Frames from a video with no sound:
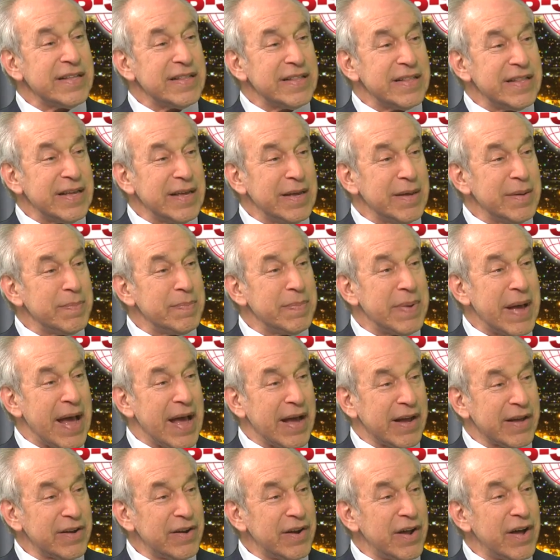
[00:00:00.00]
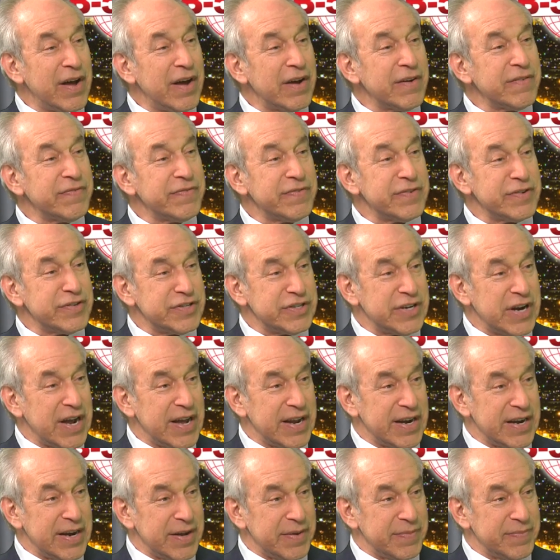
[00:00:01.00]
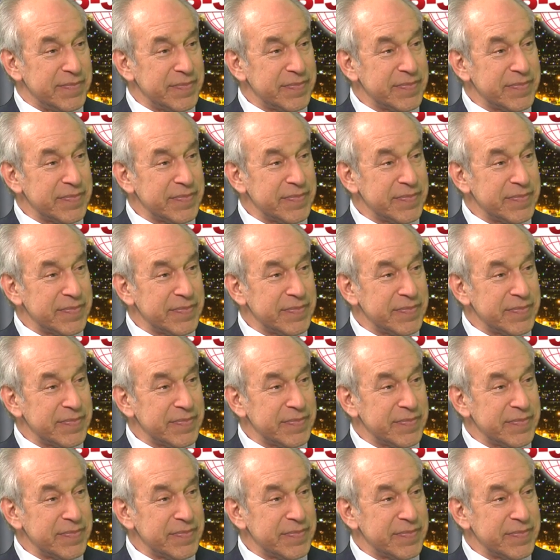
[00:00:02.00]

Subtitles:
the backlog for China,